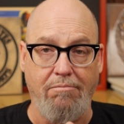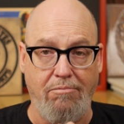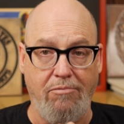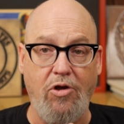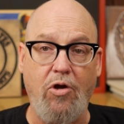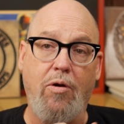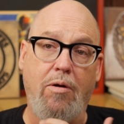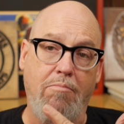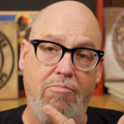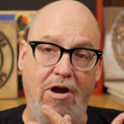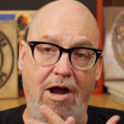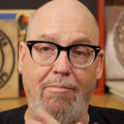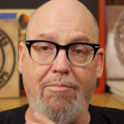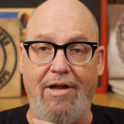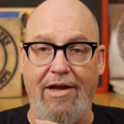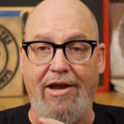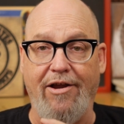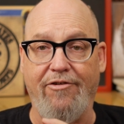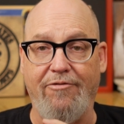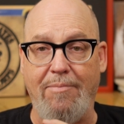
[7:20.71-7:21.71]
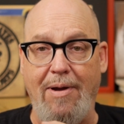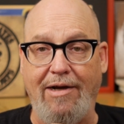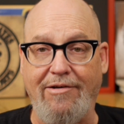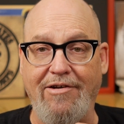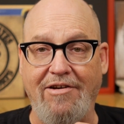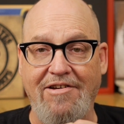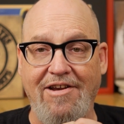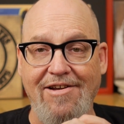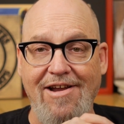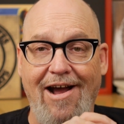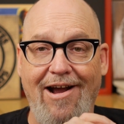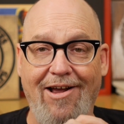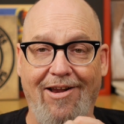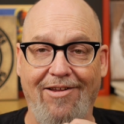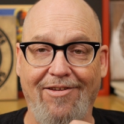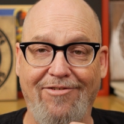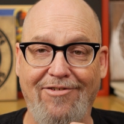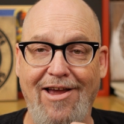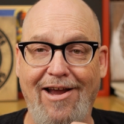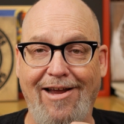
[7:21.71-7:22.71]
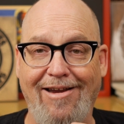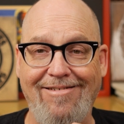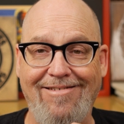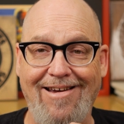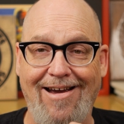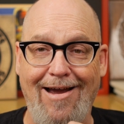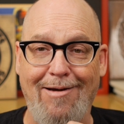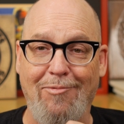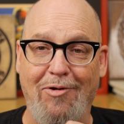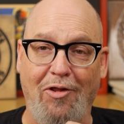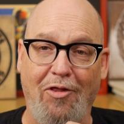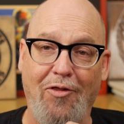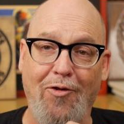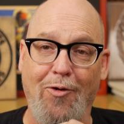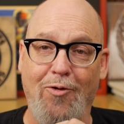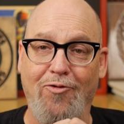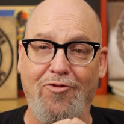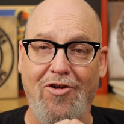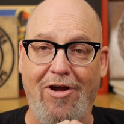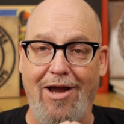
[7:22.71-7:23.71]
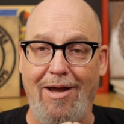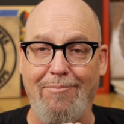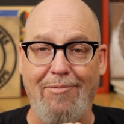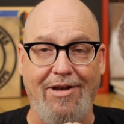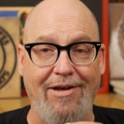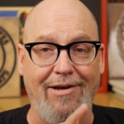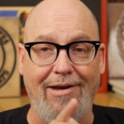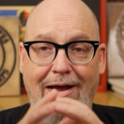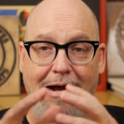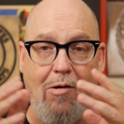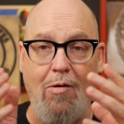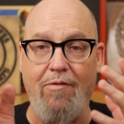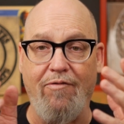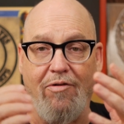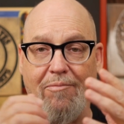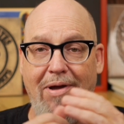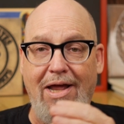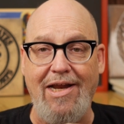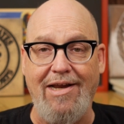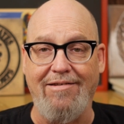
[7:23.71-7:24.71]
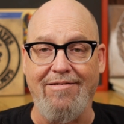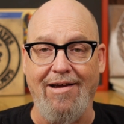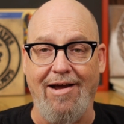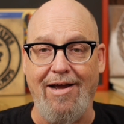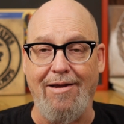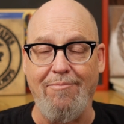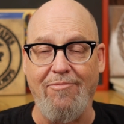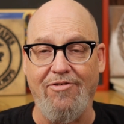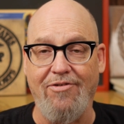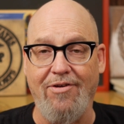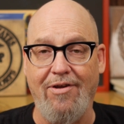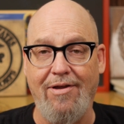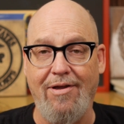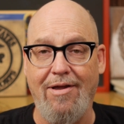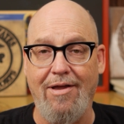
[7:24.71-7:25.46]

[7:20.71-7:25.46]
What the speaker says: you can probably expect a denial a second time and a third time and however many times.